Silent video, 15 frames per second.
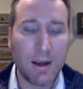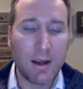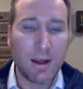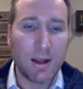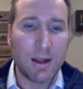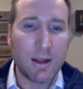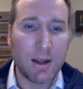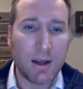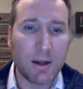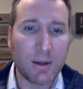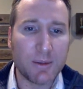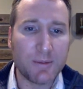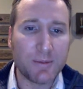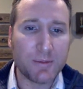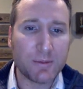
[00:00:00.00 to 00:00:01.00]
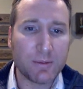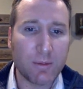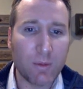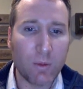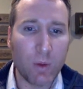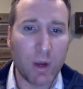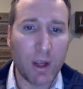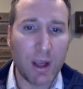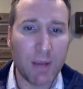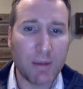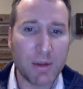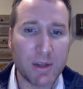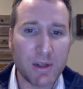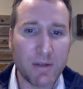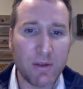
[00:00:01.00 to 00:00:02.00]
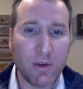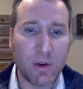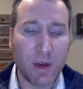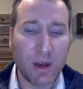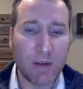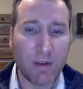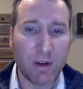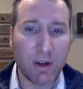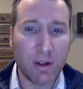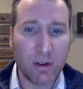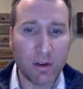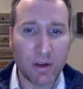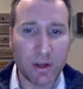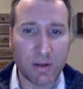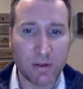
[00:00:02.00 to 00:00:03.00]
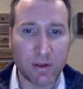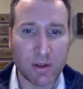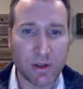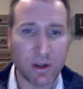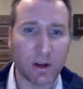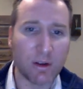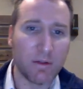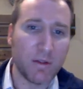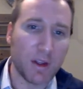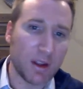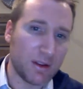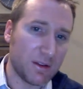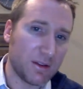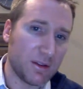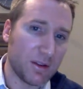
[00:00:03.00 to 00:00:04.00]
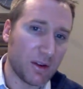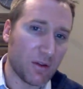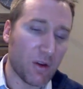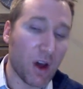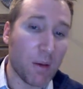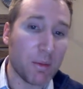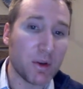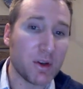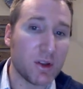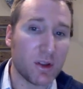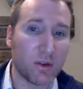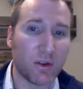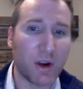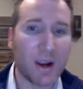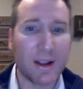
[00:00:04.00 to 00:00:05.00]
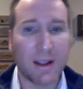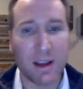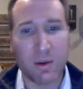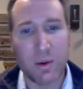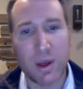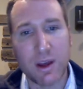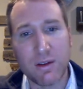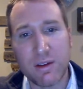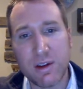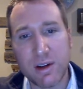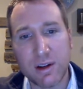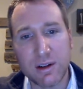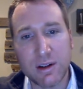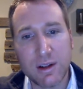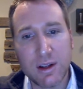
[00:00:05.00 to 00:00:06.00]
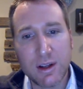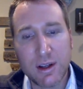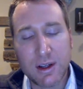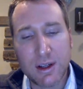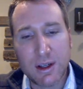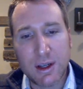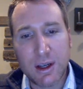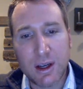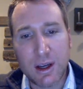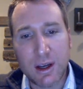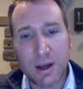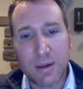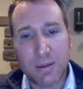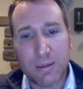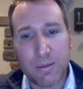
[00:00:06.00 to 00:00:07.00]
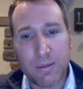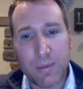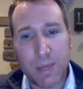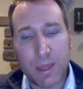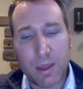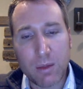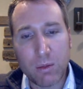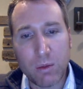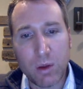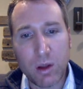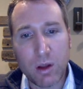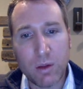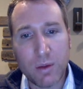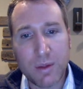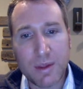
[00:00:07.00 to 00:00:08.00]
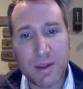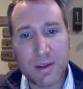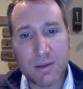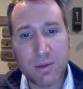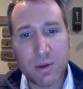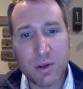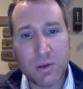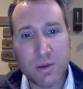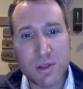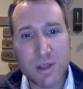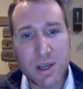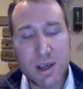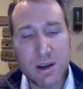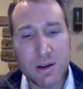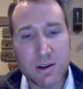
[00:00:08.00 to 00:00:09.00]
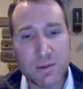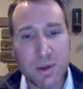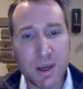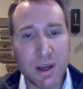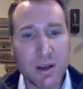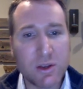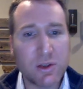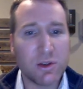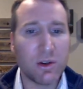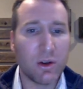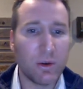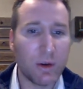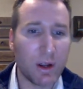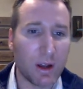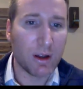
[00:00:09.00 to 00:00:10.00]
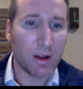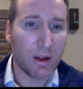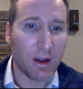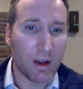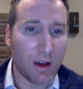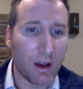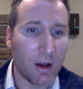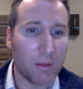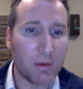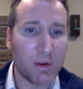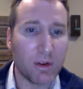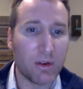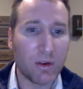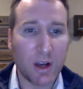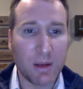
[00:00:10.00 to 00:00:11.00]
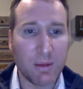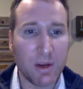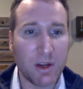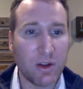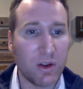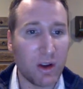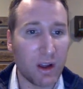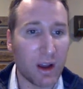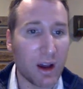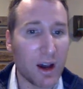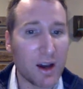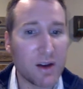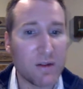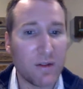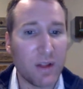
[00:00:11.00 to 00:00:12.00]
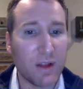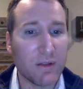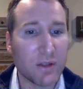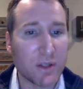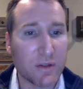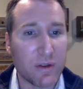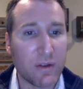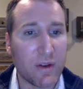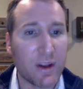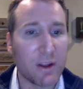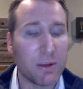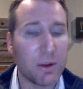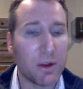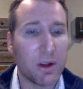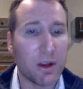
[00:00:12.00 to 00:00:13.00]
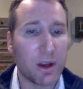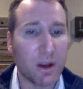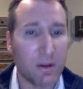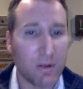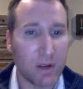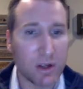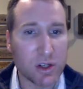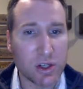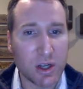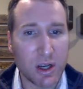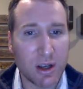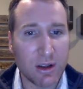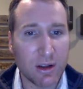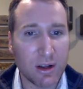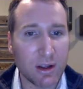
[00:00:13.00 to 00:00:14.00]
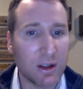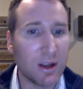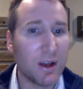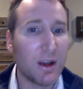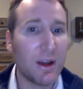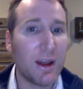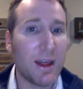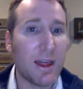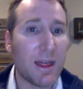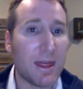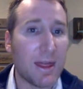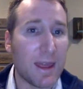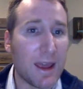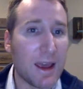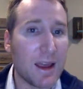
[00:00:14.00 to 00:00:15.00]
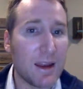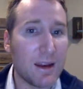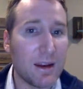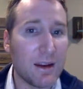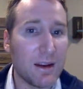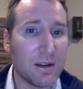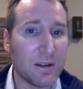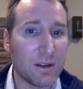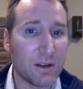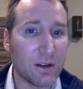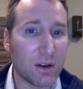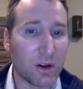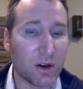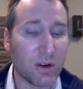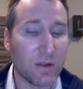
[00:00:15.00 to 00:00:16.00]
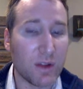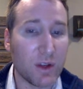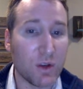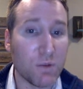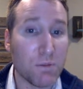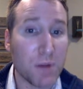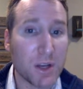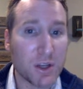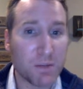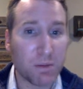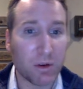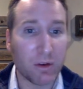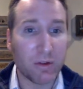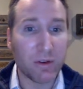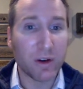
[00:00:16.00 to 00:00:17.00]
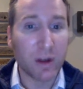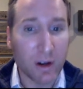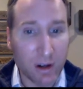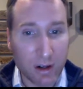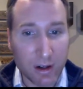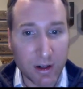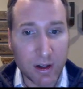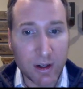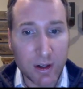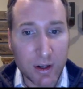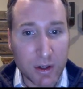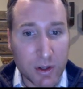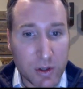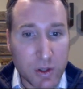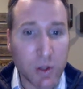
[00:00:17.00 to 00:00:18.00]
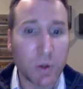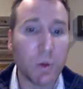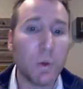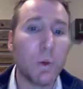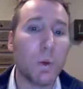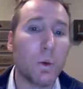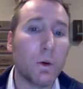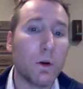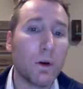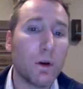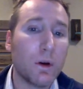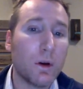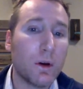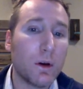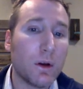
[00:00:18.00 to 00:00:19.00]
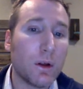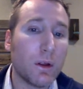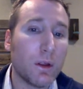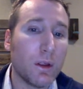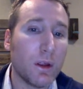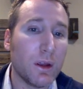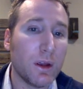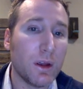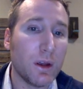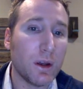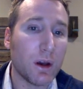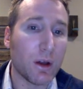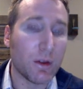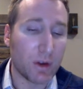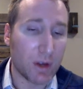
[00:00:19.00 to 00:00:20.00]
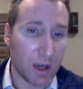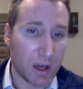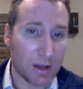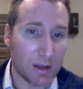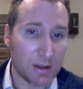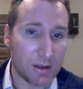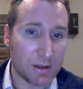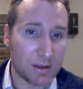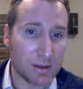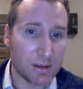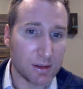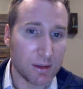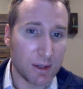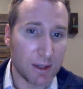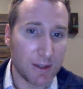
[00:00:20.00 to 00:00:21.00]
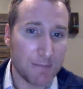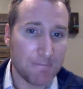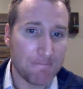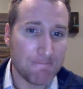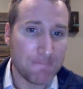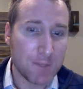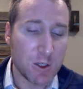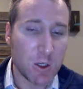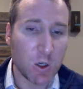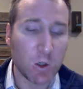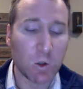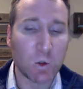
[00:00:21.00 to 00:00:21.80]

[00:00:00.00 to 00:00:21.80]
Now, what happens if you have another indifference curve that's sort of up and to the right, like we have here? Well, what you would say here is, because you're going up and to the right, meaning you're getting higher levels of availability and confidentiality, that is a curve that you must prefer to the other case. Okay, so